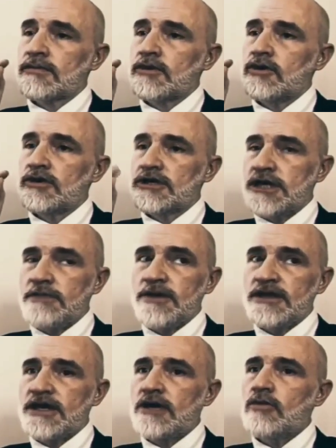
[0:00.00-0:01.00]
who are
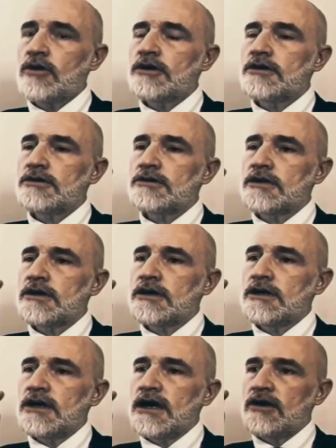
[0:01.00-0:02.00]
keeping their word,
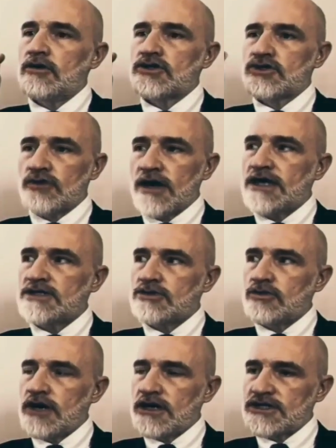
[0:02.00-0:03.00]
and who are trying
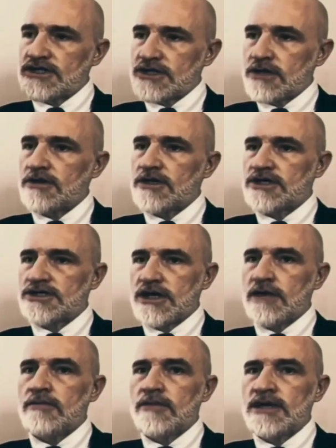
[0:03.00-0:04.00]
to assert
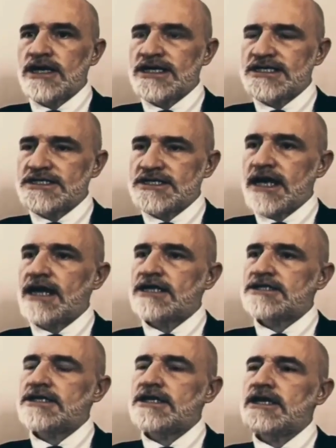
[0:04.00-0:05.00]
some
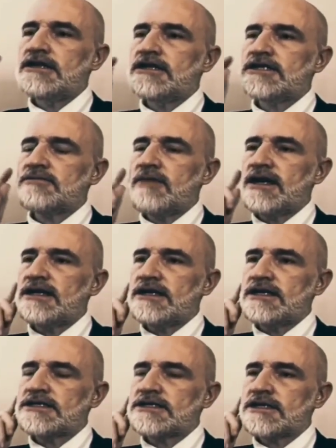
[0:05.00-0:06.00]
sanity in this
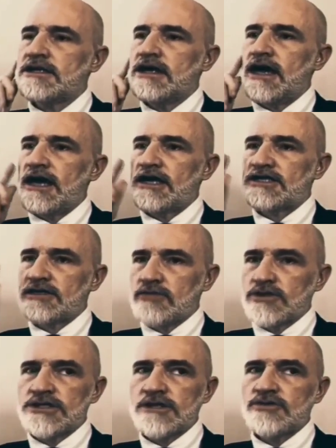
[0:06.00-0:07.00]
madness. And it's the
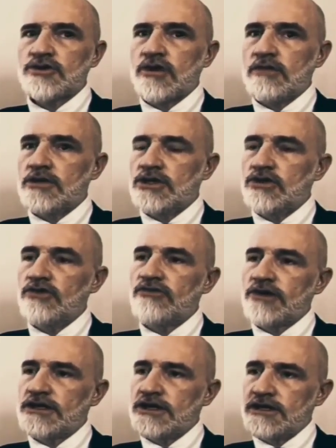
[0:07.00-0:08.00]
Muslims who are
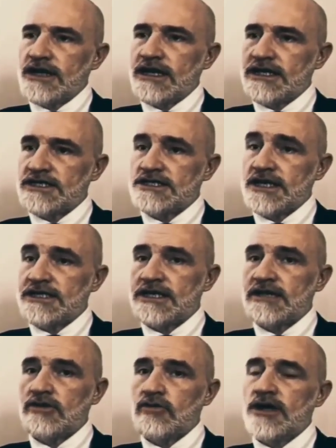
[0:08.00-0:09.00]
maneuvering the United States
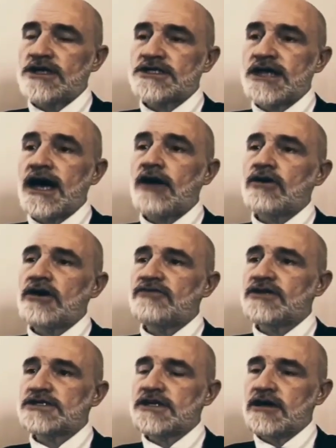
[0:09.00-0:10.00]
and the West out of
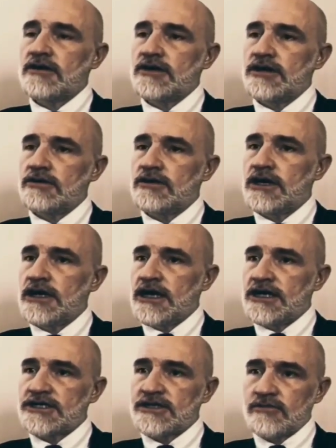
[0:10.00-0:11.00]
the scenario.
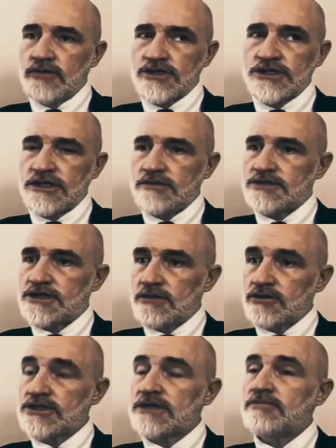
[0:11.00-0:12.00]
It's the Muslims, the
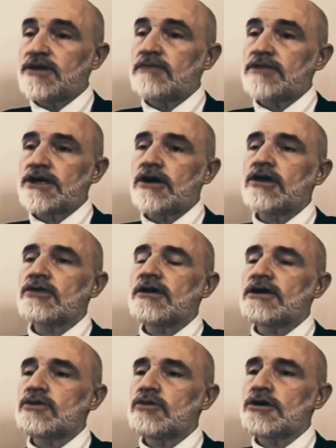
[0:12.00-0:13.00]
Muslim public all
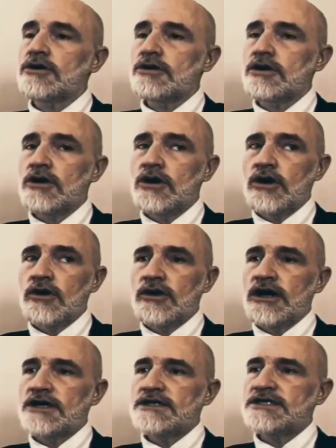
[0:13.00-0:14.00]
around the world, who
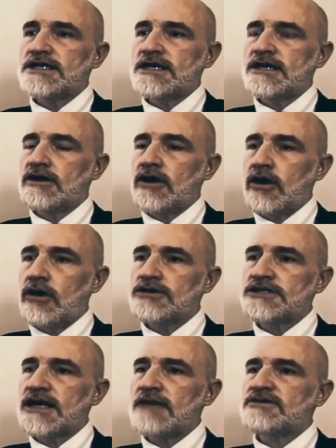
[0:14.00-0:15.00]
are undertaking all
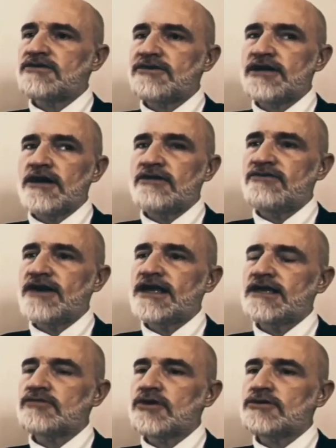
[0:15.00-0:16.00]
types of
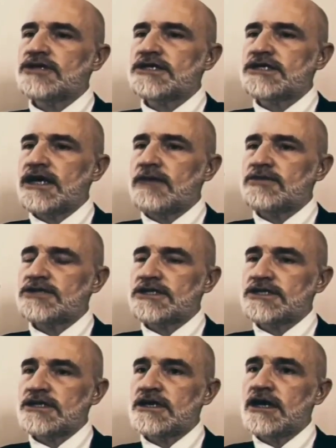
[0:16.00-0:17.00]
nonviolent protest and
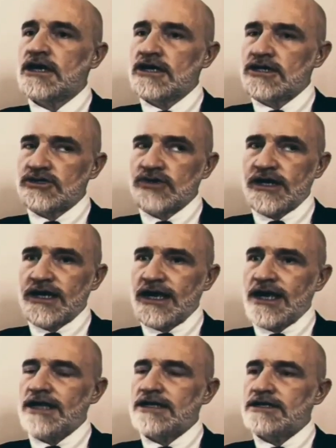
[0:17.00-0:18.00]
opposition to try to
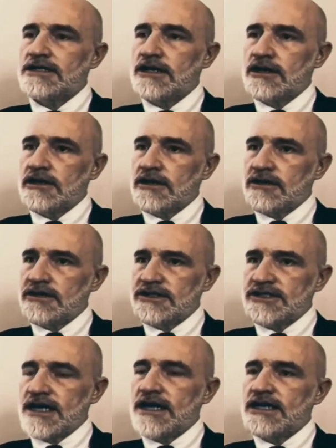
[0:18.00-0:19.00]
end the
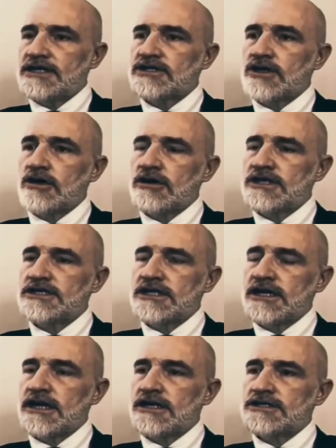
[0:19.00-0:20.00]
Zionist carnage in
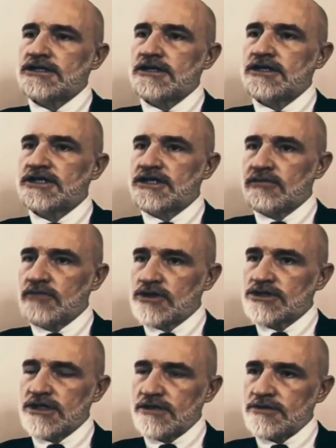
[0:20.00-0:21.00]
Gaza. It's the
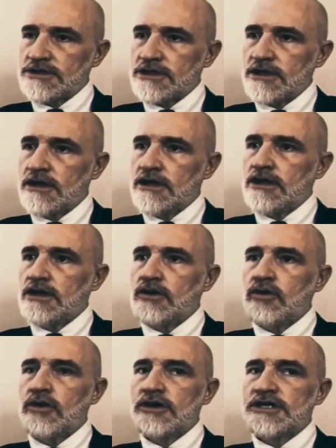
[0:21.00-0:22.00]
Muslims
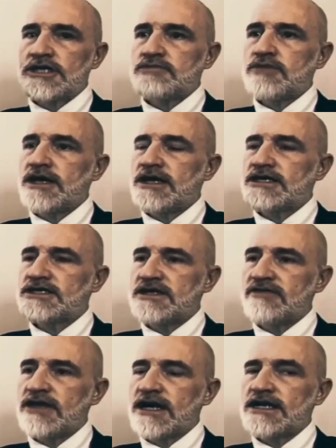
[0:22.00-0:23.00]
who are displaying
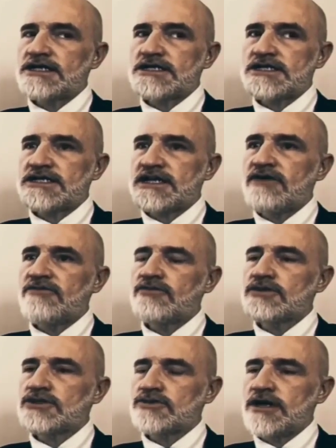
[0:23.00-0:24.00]
civilized
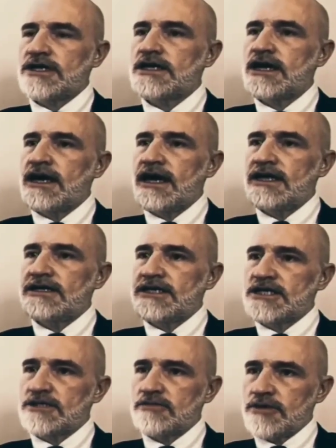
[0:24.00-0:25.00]
self-restraint and
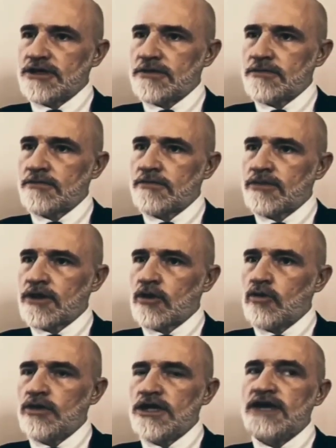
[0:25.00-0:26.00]
discipline,
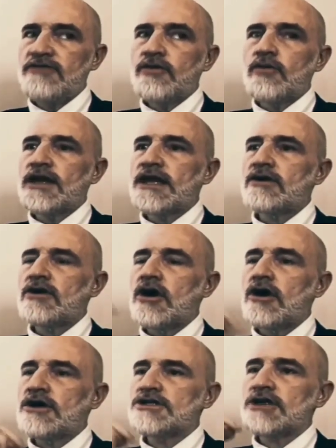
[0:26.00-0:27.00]
even while our
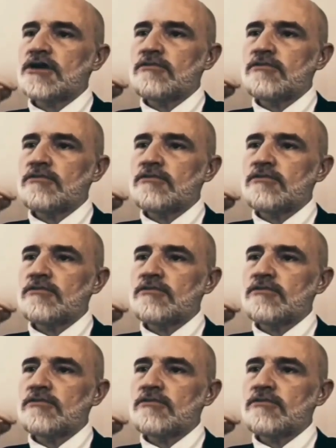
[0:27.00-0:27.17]
hearts are